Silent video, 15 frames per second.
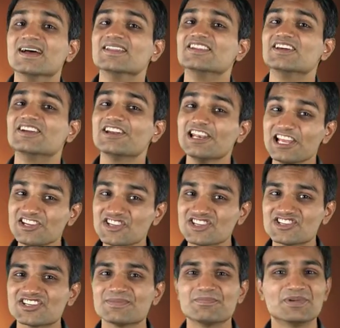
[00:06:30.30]
The
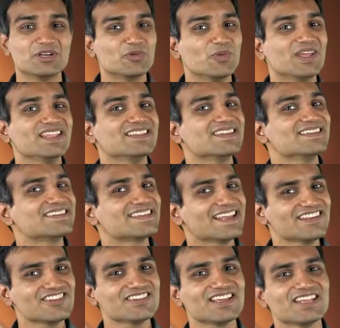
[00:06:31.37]
relationship between the
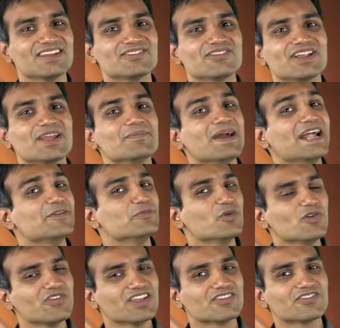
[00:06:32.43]
stationary frame and
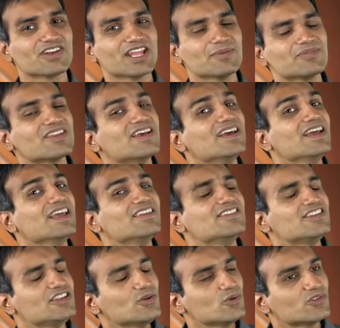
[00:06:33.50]
moving frames is
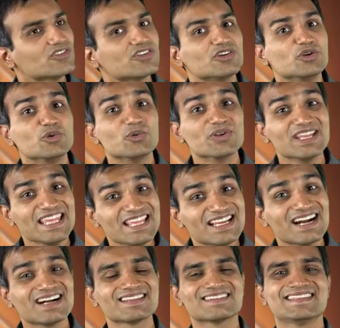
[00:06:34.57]
used to
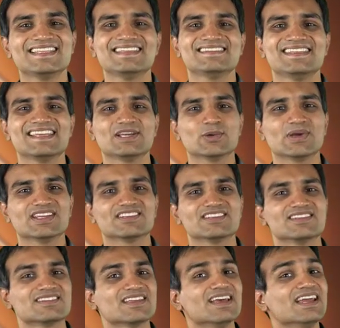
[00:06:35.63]
recast these
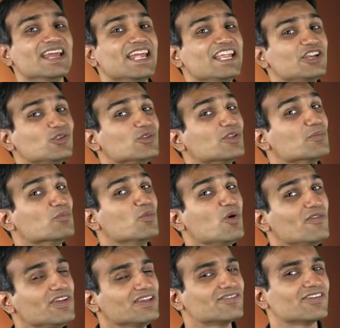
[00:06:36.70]
equations into the
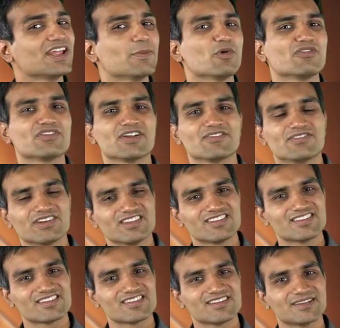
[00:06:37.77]
moving frame of
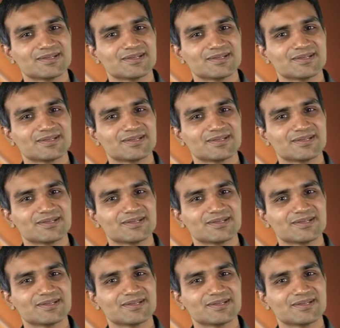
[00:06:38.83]
reference.